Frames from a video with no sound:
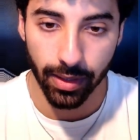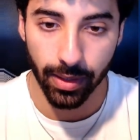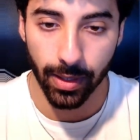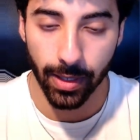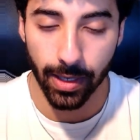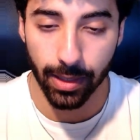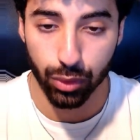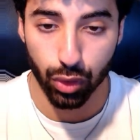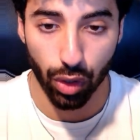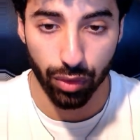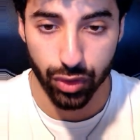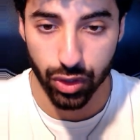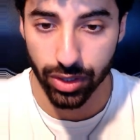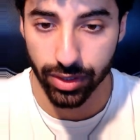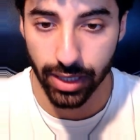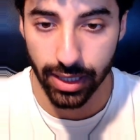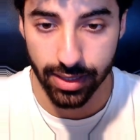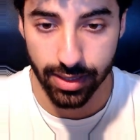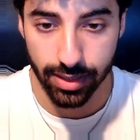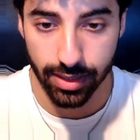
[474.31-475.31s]
So obviously
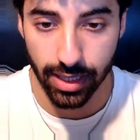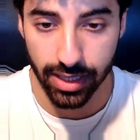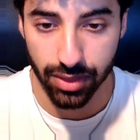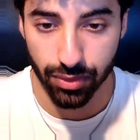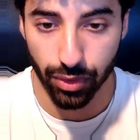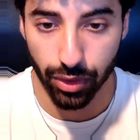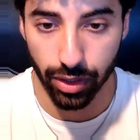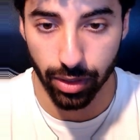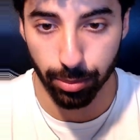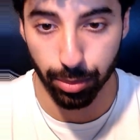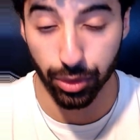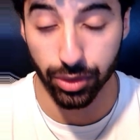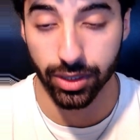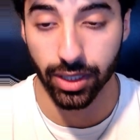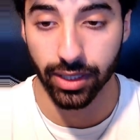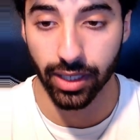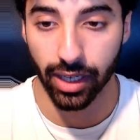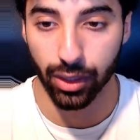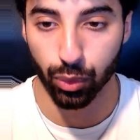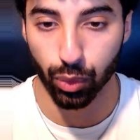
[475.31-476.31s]
that's very
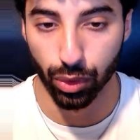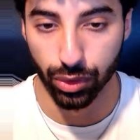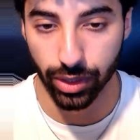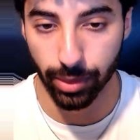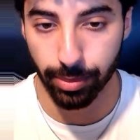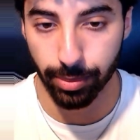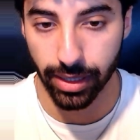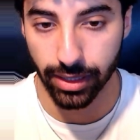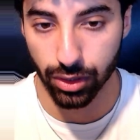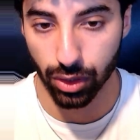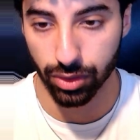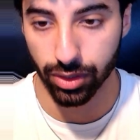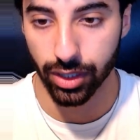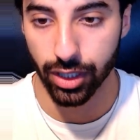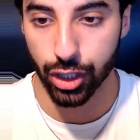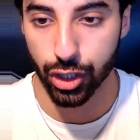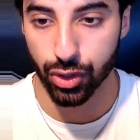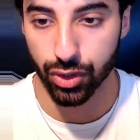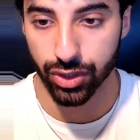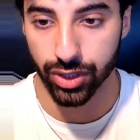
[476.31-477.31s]
important, and it will depend on the
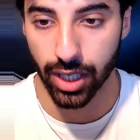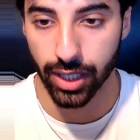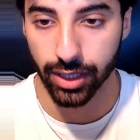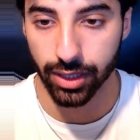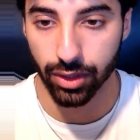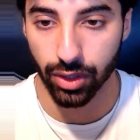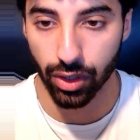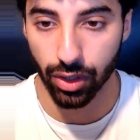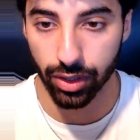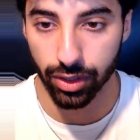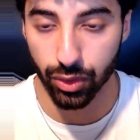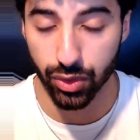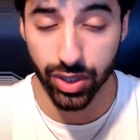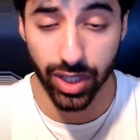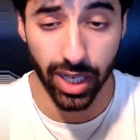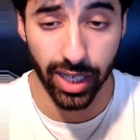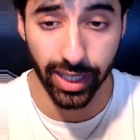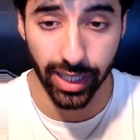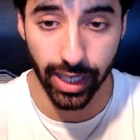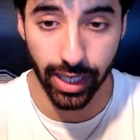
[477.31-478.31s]
niche you're
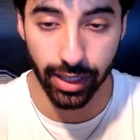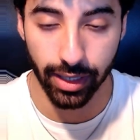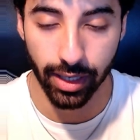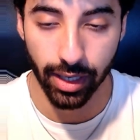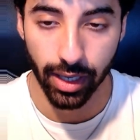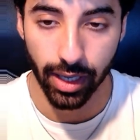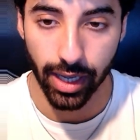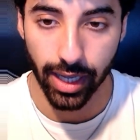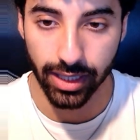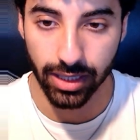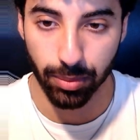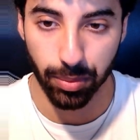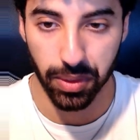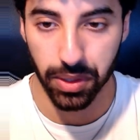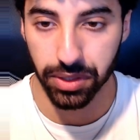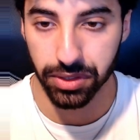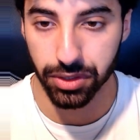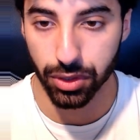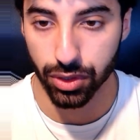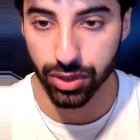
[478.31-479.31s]
selling in and the
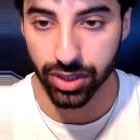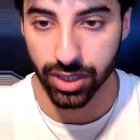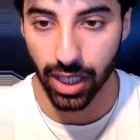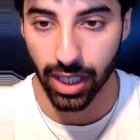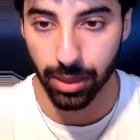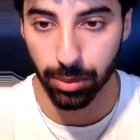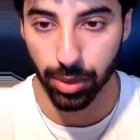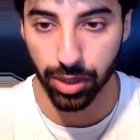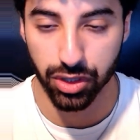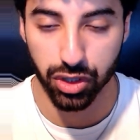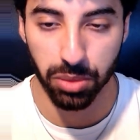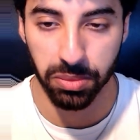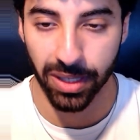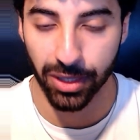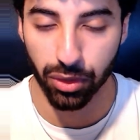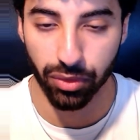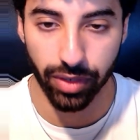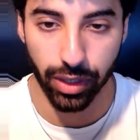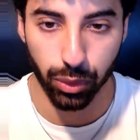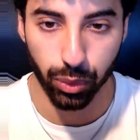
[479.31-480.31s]
product you're selling, but some
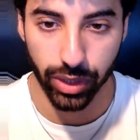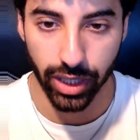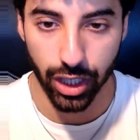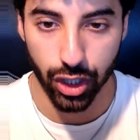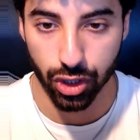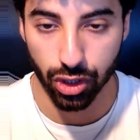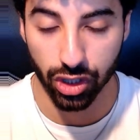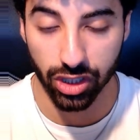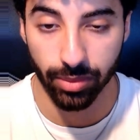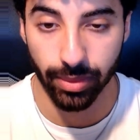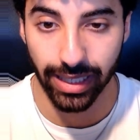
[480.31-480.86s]
kind of education on the